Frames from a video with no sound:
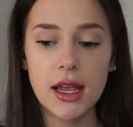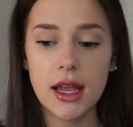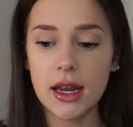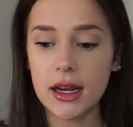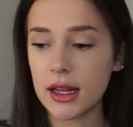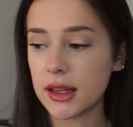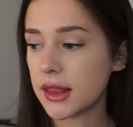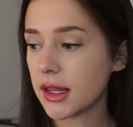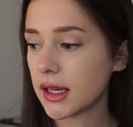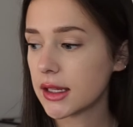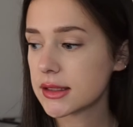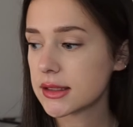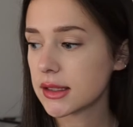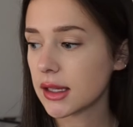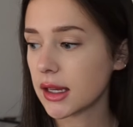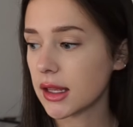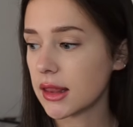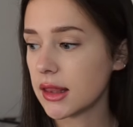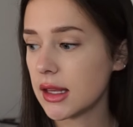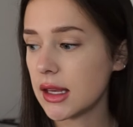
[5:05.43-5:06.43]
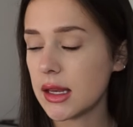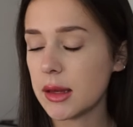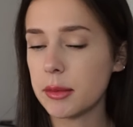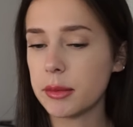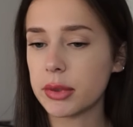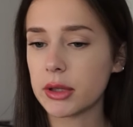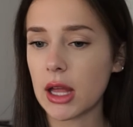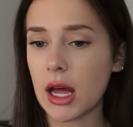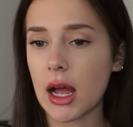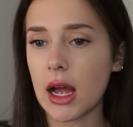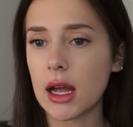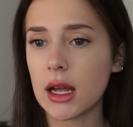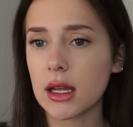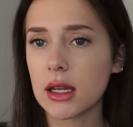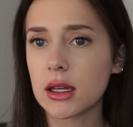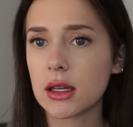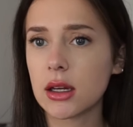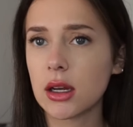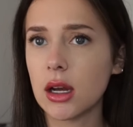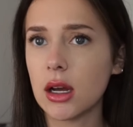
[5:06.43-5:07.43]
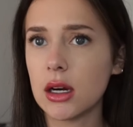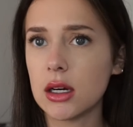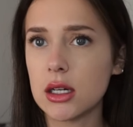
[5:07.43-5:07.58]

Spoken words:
and I think it's like the black